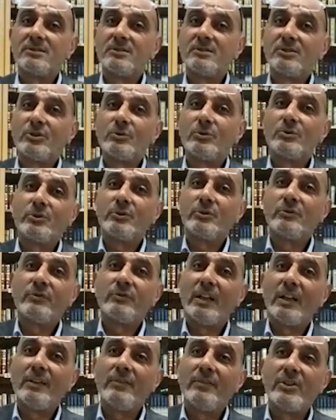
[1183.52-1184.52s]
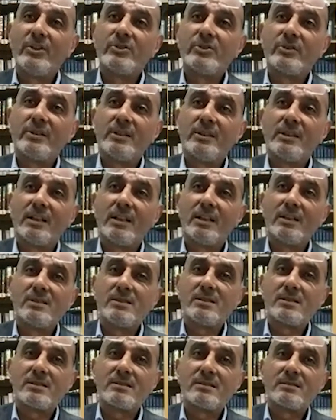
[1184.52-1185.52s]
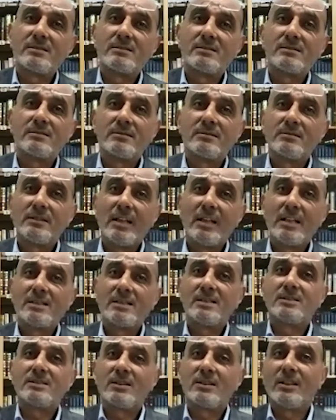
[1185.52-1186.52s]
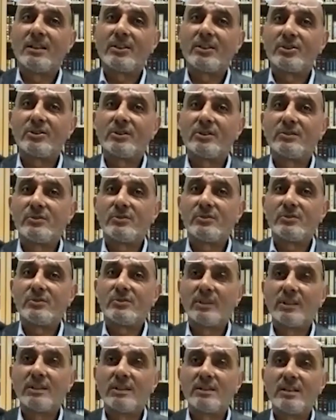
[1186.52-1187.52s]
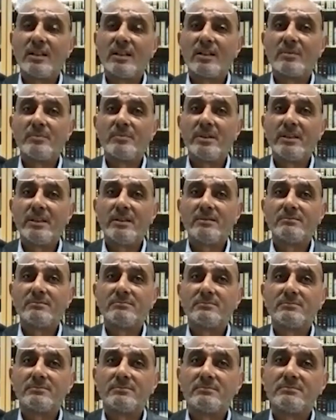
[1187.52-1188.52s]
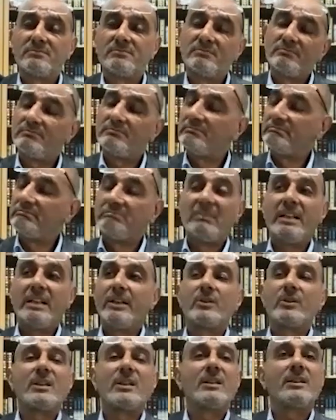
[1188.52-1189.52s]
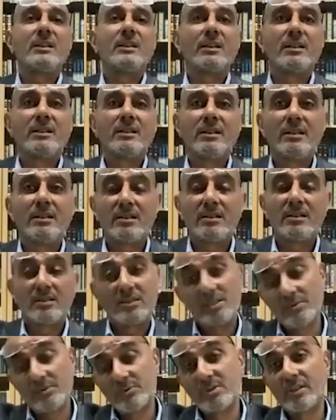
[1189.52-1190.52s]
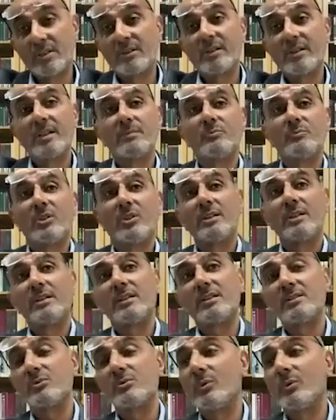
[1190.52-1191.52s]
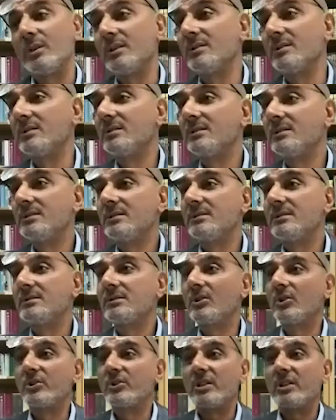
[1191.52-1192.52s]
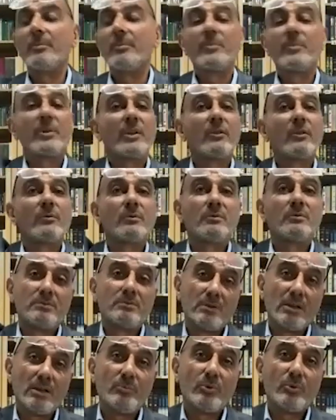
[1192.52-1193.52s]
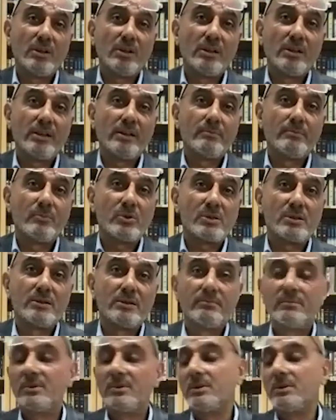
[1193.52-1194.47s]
225 Hijri, dies as his collection, Sunnah Darimi, many authentic hadith, because he was a great muhaddith as well, contemporary of Al-Bukhari and Muslim.